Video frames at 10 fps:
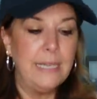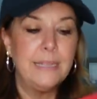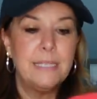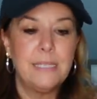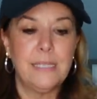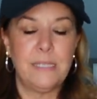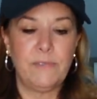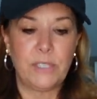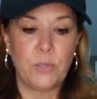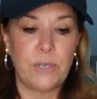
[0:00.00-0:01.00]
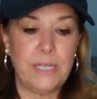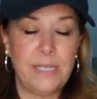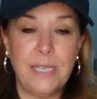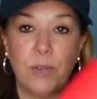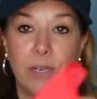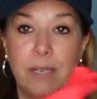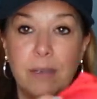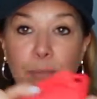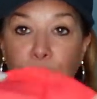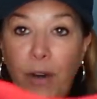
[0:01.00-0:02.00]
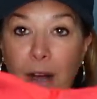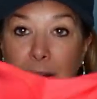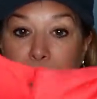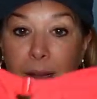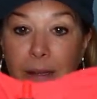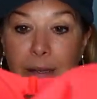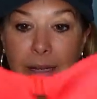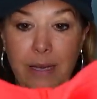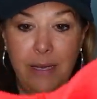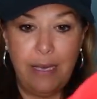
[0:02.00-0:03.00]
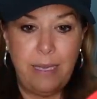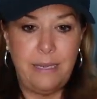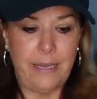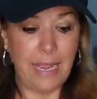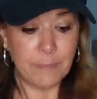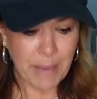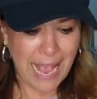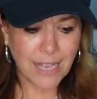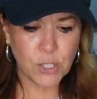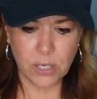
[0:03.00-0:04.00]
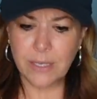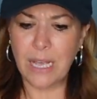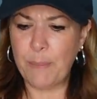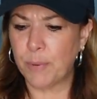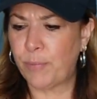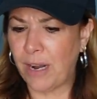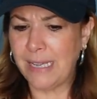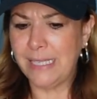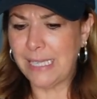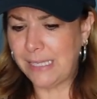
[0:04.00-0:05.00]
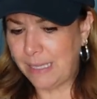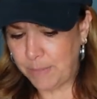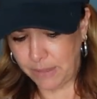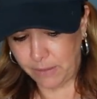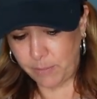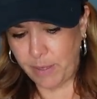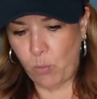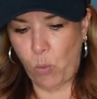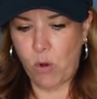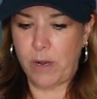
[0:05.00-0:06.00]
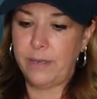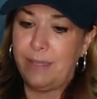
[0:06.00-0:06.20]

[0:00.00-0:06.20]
This is a Victoria's Secret bra. And I passed on a couple bras that seemed a little bit worn.